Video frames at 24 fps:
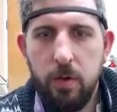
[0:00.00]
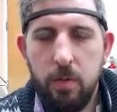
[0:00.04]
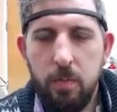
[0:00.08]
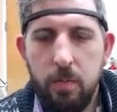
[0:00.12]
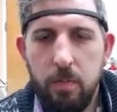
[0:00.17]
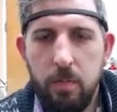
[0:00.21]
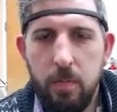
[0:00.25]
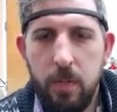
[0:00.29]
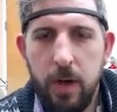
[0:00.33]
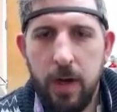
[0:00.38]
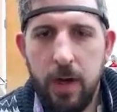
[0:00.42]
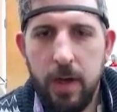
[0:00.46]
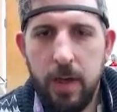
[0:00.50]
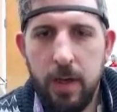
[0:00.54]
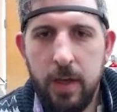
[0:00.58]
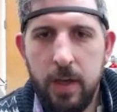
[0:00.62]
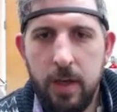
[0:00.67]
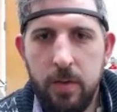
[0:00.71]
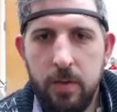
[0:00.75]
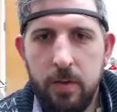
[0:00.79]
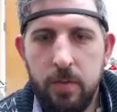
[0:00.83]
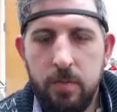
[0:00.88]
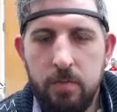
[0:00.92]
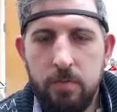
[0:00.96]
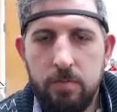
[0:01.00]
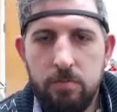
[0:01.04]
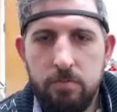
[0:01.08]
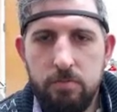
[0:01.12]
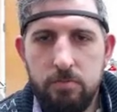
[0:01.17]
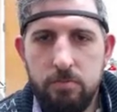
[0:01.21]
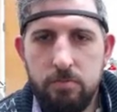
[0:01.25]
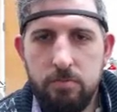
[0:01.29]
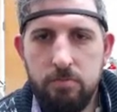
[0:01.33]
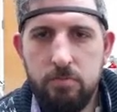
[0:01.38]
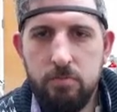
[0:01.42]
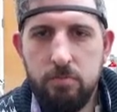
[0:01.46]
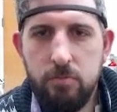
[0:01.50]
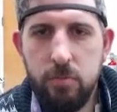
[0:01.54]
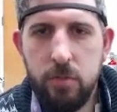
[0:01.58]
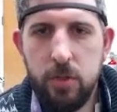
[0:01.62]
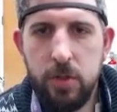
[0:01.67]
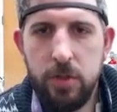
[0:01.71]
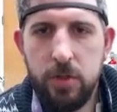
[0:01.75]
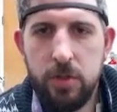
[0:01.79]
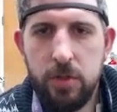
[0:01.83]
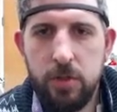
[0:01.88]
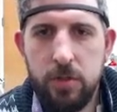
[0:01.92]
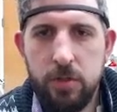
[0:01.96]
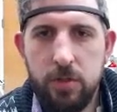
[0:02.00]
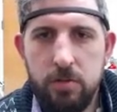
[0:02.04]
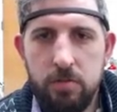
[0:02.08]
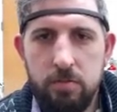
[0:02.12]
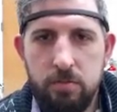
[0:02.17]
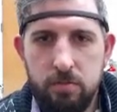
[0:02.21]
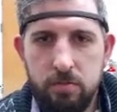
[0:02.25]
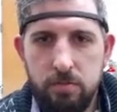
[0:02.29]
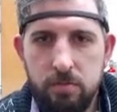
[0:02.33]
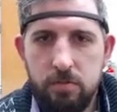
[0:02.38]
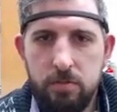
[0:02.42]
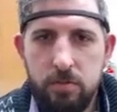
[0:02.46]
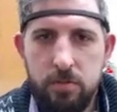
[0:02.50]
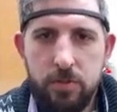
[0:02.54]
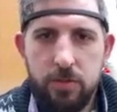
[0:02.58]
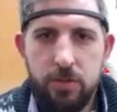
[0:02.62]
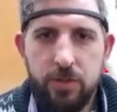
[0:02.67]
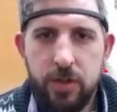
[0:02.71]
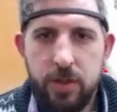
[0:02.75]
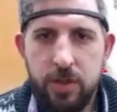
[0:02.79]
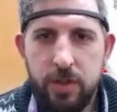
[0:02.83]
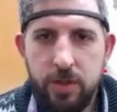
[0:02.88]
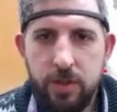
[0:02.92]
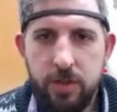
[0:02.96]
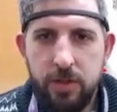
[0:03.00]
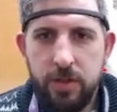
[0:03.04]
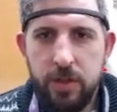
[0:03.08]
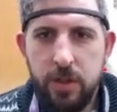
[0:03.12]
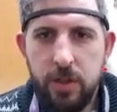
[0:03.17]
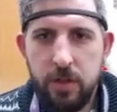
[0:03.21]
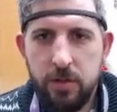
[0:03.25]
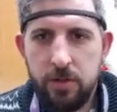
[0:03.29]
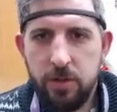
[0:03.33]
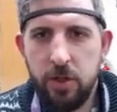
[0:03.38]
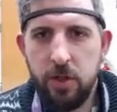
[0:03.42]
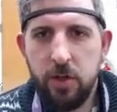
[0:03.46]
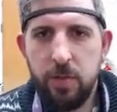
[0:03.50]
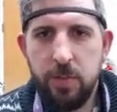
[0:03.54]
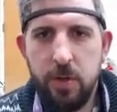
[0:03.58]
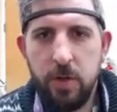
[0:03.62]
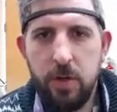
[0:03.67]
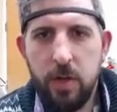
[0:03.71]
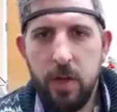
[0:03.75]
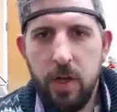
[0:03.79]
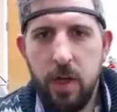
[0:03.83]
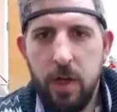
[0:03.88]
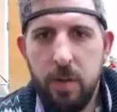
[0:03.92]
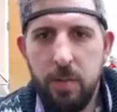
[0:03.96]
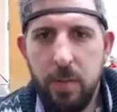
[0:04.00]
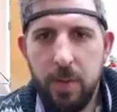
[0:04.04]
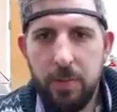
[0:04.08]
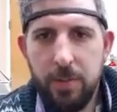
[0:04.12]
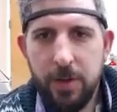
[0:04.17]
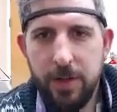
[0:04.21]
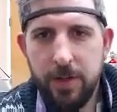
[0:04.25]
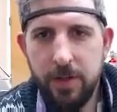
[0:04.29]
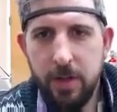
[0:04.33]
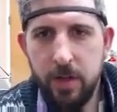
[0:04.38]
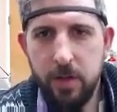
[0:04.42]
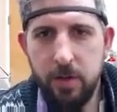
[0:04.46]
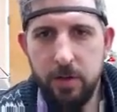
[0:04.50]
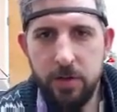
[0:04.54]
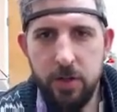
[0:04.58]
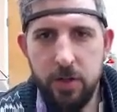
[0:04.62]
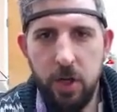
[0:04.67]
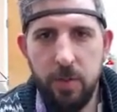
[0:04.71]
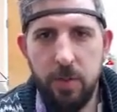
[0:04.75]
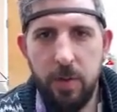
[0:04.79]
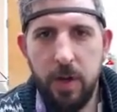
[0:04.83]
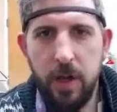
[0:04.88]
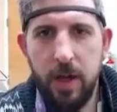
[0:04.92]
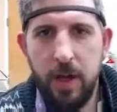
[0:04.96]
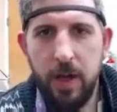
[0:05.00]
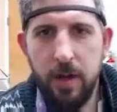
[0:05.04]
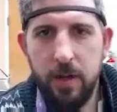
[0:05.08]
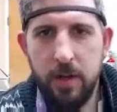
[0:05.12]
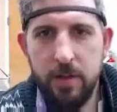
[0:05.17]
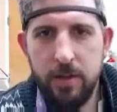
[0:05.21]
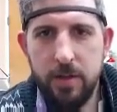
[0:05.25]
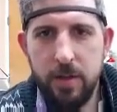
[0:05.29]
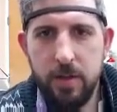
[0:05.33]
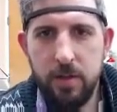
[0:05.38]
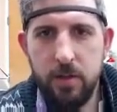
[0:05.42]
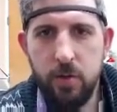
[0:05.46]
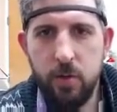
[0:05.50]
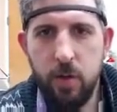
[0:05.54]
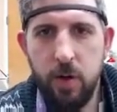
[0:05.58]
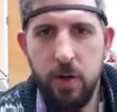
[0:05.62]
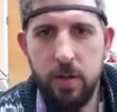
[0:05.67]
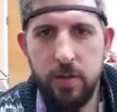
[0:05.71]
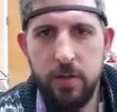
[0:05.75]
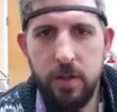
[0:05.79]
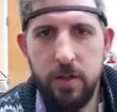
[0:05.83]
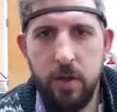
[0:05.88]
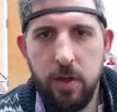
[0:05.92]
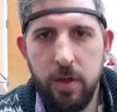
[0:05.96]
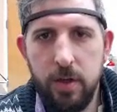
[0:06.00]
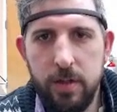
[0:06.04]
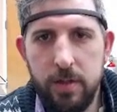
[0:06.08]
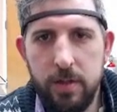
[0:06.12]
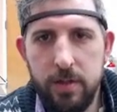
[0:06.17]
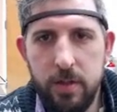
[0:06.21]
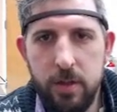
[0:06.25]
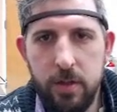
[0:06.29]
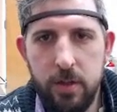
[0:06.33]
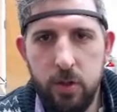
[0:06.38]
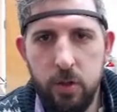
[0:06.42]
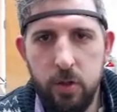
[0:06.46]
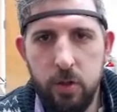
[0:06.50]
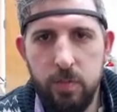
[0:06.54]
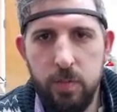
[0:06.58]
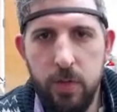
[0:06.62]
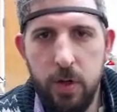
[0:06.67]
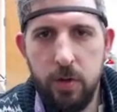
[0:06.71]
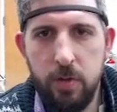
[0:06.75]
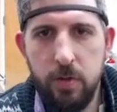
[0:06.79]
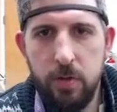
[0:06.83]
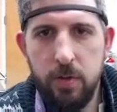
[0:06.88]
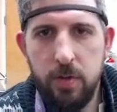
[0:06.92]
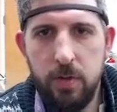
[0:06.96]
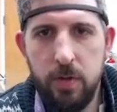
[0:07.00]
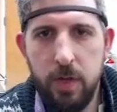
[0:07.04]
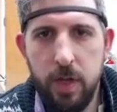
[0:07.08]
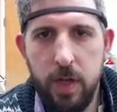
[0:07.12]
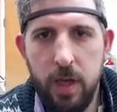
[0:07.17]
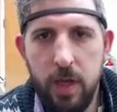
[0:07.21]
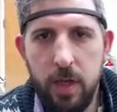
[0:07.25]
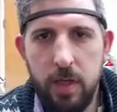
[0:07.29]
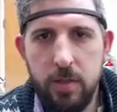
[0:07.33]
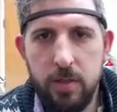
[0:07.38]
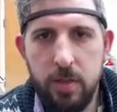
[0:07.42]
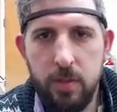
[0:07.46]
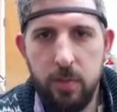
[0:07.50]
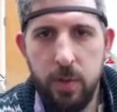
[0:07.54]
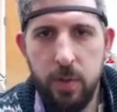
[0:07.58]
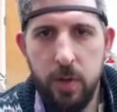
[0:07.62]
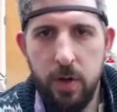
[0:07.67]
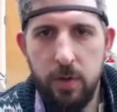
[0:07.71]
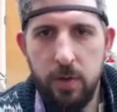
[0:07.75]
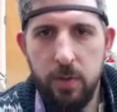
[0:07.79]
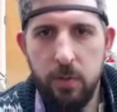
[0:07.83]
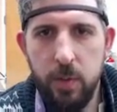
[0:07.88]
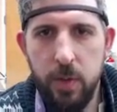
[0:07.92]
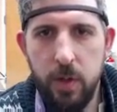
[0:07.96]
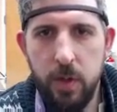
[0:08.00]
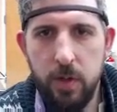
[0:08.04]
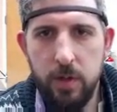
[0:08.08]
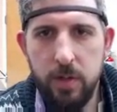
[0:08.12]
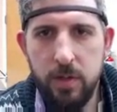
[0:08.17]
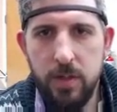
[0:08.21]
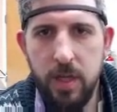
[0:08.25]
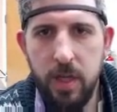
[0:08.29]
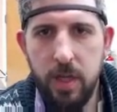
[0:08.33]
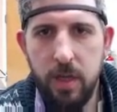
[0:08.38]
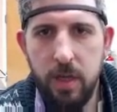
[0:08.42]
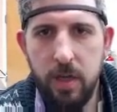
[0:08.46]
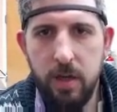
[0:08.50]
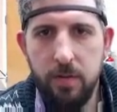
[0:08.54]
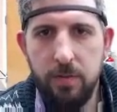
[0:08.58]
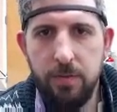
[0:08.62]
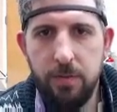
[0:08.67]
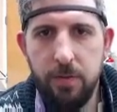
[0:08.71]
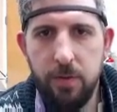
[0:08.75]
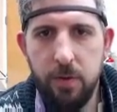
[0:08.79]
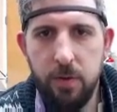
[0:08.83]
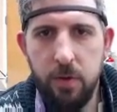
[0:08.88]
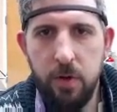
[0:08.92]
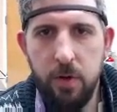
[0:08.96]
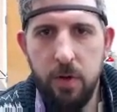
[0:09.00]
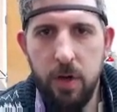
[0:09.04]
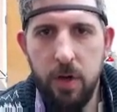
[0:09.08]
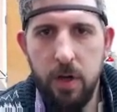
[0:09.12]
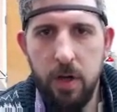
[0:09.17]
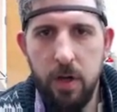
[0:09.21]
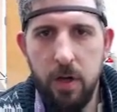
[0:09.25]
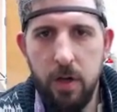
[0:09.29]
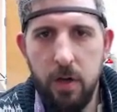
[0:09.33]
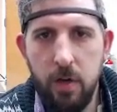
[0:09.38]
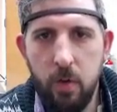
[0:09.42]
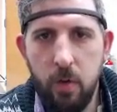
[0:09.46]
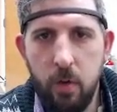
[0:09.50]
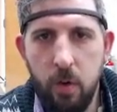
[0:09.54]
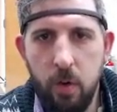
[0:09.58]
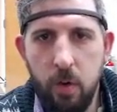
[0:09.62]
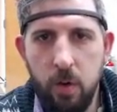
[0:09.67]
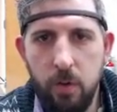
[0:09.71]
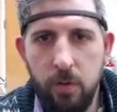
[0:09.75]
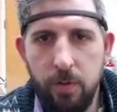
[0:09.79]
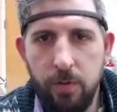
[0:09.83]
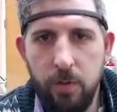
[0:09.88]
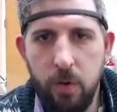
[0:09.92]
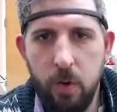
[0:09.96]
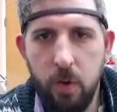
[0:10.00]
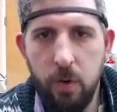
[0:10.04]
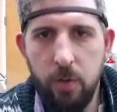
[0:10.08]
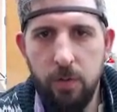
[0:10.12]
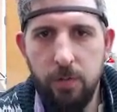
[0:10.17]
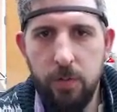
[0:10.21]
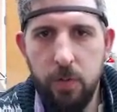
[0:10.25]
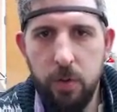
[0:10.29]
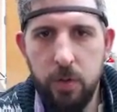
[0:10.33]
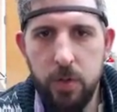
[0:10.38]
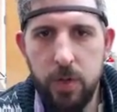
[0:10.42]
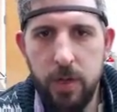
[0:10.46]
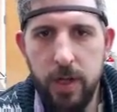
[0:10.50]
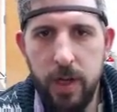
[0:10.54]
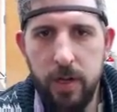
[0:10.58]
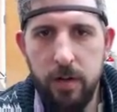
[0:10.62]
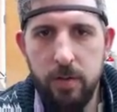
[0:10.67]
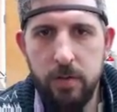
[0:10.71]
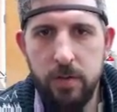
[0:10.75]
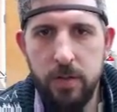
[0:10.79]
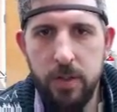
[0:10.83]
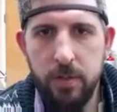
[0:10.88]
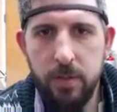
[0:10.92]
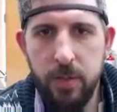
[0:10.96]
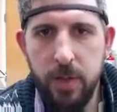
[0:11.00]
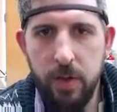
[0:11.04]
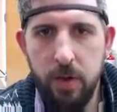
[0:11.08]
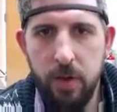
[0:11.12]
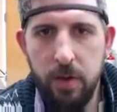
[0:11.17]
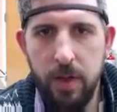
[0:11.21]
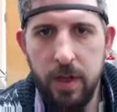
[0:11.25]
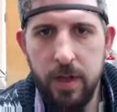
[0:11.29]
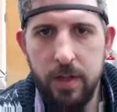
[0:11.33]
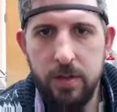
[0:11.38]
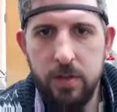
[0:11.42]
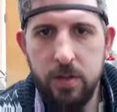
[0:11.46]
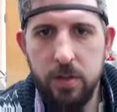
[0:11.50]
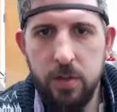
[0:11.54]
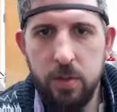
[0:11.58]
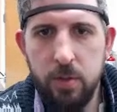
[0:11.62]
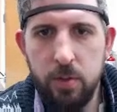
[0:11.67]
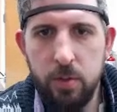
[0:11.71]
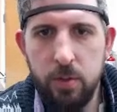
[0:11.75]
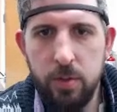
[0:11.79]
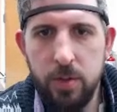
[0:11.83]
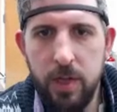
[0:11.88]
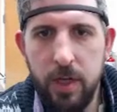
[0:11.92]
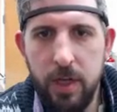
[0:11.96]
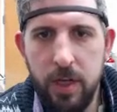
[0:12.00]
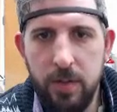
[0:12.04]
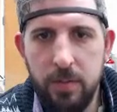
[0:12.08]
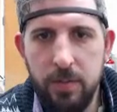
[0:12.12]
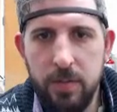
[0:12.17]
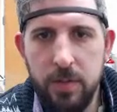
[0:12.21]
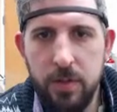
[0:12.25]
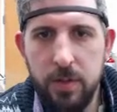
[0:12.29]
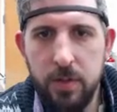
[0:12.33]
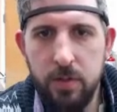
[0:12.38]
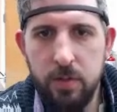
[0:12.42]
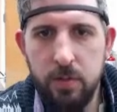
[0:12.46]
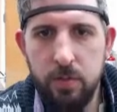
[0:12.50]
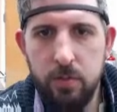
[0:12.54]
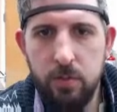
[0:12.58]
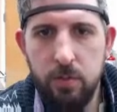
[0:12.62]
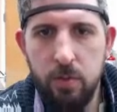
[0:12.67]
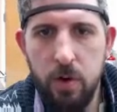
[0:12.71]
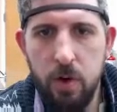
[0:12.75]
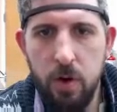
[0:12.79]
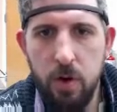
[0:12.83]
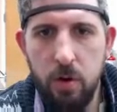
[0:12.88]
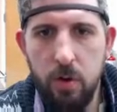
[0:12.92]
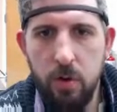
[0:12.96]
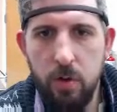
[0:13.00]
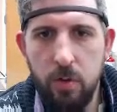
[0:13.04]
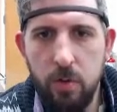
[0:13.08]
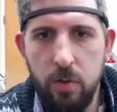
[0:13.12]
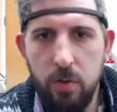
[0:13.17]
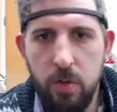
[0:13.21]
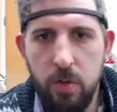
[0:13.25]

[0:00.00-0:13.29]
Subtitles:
I was still and did a good job, and my brain did a good job, and our signal quality got into the good mode. Okay, so we got tick for all 4 channels, and we got that 2 times in a row.